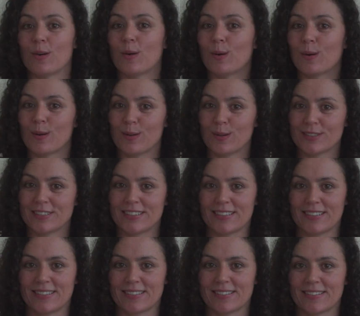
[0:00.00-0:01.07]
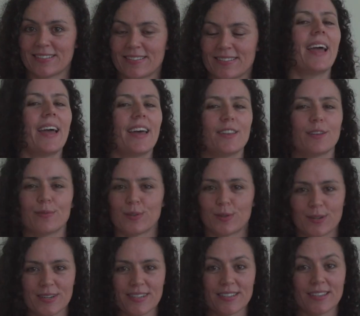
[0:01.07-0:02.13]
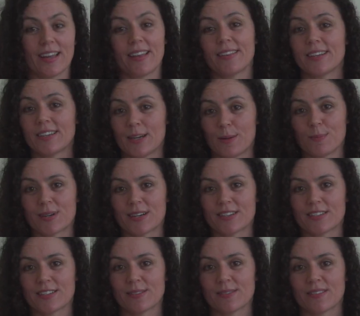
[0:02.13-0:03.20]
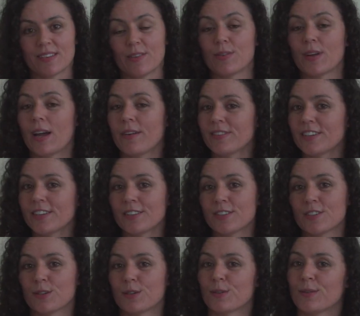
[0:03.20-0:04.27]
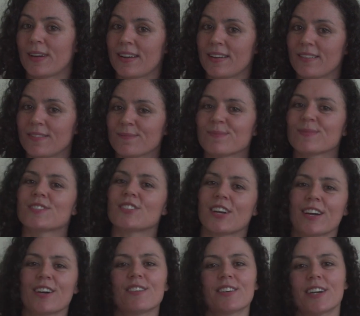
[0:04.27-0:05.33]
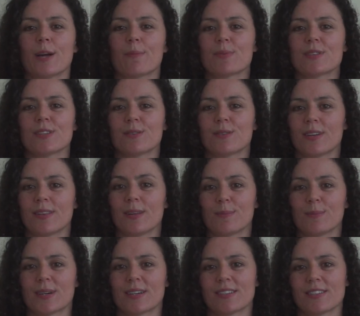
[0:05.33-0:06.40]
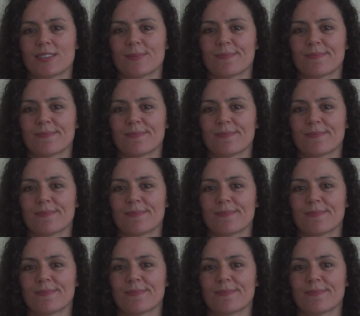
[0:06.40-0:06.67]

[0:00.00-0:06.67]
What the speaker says: Oloshi. And of course, the numbers. If you haven't done so already, check out our episode on numbers.